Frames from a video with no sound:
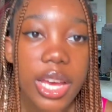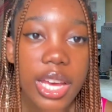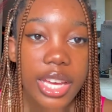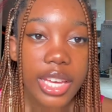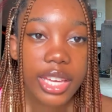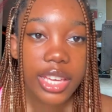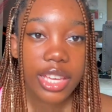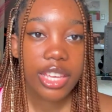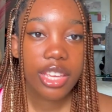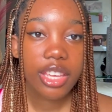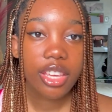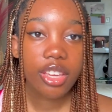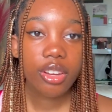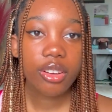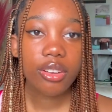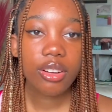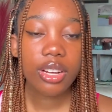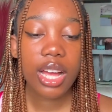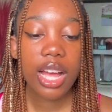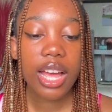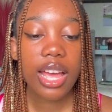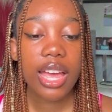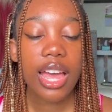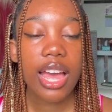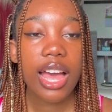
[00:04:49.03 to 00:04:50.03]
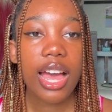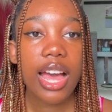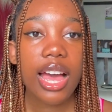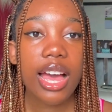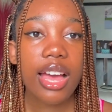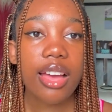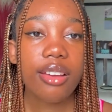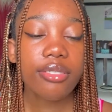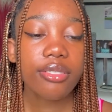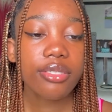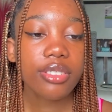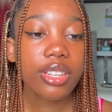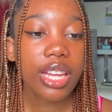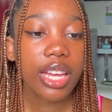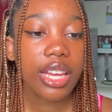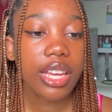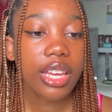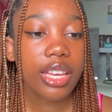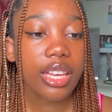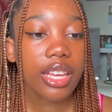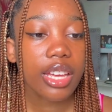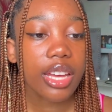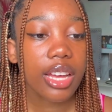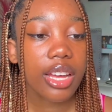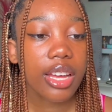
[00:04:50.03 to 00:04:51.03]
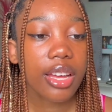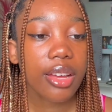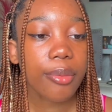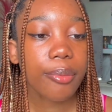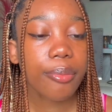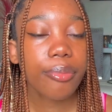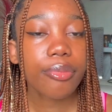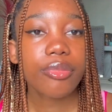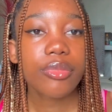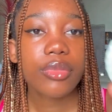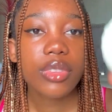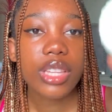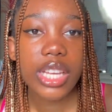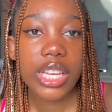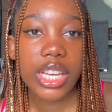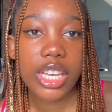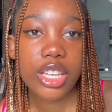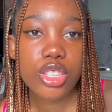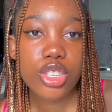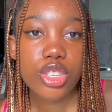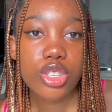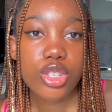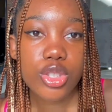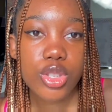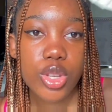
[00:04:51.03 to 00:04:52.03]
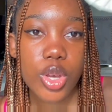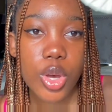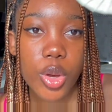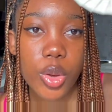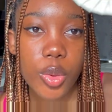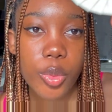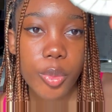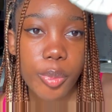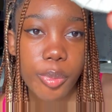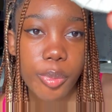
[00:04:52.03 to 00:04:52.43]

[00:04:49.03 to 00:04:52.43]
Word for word: Here I have like a soap,